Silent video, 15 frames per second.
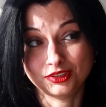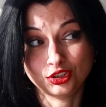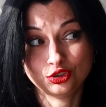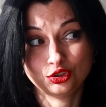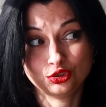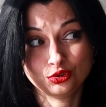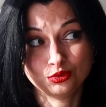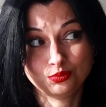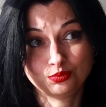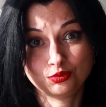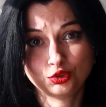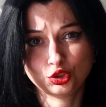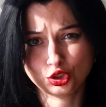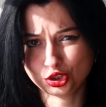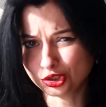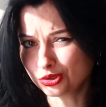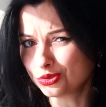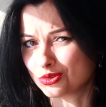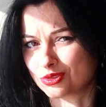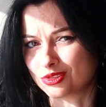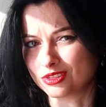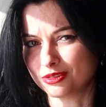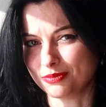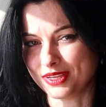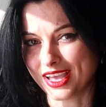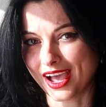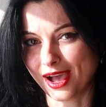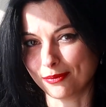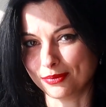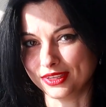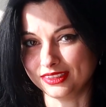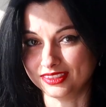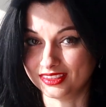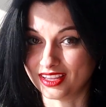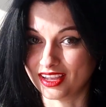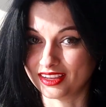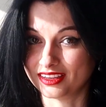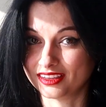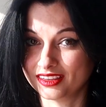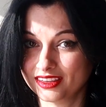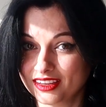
did you choose to be happy today?